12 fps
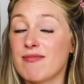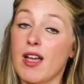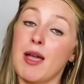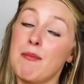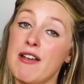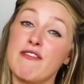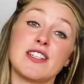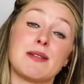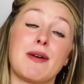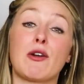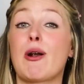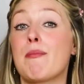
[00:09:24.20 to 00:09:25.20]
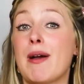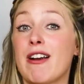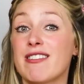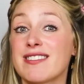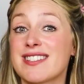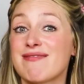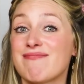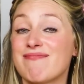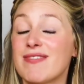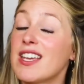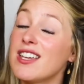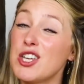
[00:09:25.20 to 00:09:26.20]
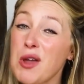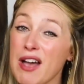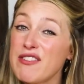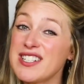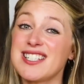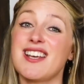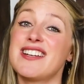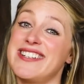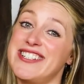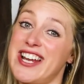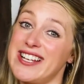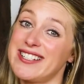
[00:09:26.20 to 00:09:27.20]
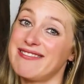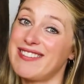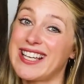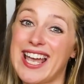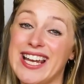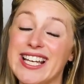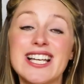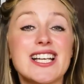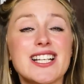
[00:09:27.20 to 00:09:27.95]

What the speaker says: I might visit my grandparents. You haven't decided yet, okay?